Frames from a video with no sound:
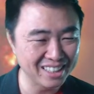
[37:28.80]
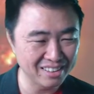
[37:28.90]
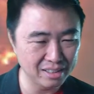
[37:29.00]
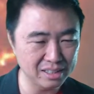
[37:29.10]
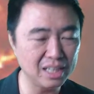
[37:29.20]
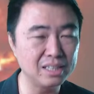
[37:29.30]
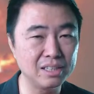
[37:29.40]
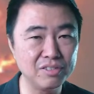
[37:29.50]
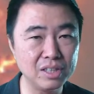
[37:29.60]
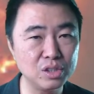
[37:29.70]
Yeah, the
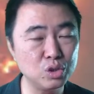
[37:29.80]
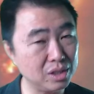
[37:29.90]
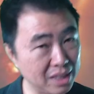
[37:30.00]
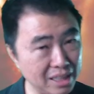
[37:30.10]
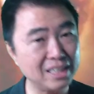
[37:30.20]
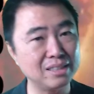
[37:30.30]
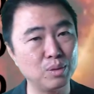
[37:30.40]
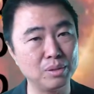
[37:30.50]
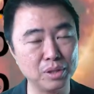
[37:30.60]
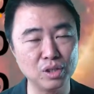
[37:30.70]
fellow should say yes,
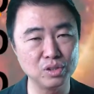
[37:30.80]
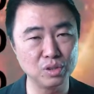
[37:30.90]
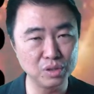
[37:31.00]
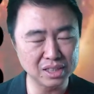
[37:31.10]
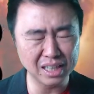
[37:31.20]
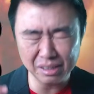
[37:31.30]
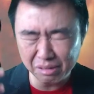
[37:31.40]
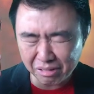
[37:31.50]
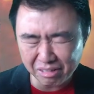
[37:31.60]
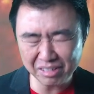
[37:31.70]
one, because it's like,
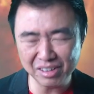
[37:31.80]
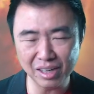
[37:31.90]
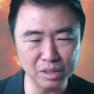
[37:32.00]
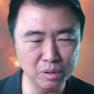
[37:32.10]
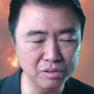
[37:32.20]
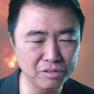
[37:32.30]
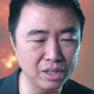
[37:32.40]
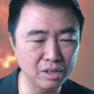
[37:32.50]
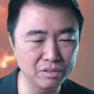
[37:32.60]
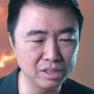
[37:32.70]
oh no, I don't
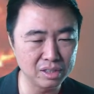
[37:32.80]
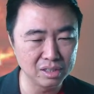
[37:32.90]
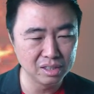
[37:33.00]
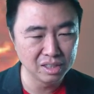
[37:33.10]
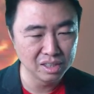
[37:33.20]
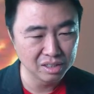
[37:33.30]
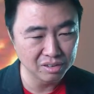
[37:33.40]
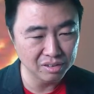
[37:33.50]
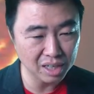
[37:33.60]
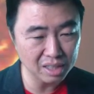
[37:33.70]
afraid of it,
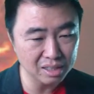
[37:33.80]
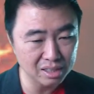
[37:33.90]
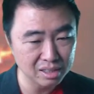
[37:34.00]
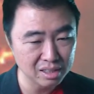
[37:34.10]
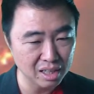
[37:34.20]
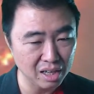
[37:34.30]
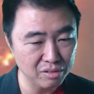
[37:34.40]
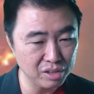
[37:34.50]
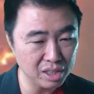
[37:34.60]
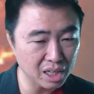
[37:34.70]
right?
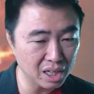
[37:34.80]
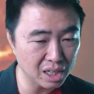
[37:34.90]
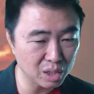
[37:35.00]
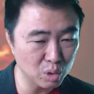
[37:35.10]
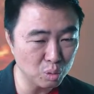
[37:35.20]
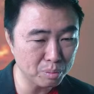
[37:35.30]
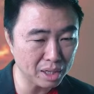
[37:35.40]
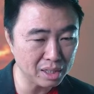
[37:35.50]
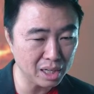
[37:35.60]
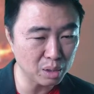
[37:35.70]
NVIDIA gold
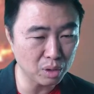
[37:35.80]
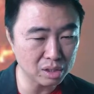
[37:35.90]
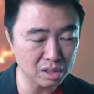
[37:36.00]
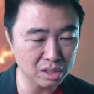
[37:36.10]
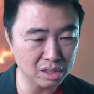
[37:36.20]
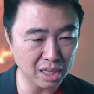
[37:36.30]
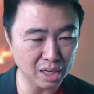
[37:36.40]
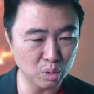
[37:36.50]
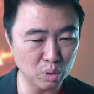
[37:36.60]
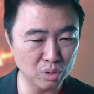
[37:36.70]
mine headquarter in
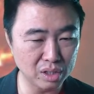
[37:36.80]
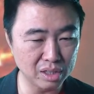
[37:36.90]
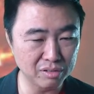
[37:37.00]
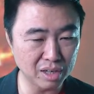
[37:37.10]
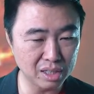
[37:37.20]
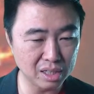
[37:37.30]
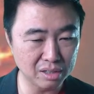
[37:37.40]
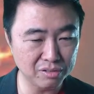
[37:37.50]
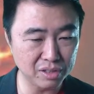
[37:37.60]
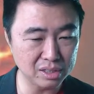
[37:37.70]
Echo,
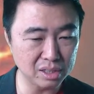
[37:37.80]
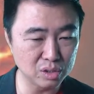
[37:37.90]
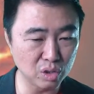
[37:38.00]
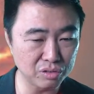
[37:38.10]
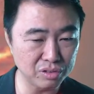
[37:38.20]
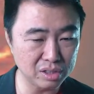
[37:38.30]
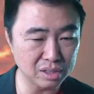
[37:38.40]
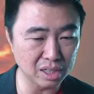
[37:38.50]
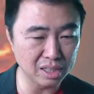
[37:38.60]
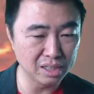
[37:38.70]
Nevada, faces
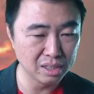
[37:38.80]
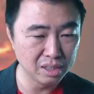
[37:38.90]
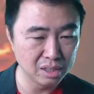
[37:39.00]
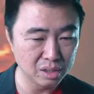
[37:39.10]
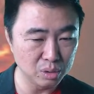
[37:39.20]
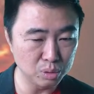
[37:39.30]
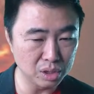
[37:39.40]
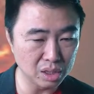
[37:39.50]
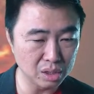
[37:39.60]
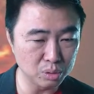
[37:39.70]
northeast, right? Do
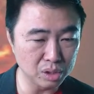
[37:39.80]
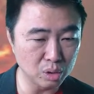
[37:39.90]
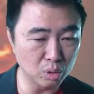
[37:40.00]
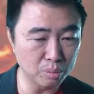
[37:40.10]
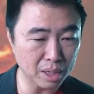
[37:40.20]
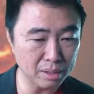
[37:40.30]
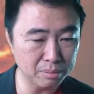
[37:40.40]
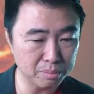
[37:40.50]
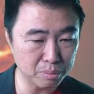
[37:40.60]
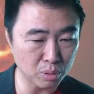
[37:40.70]
the gold
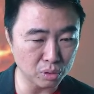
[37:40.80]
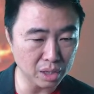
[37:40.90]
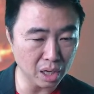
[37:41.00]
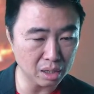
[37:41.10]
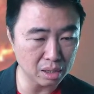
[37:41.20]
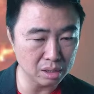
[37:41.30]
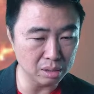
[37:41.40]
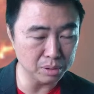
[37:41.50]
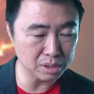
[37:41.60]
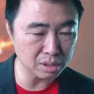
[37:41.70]
mine protect the
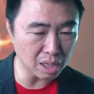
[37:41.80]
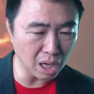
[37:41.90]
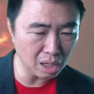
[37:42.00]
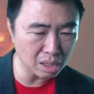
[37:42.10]
business? Huh?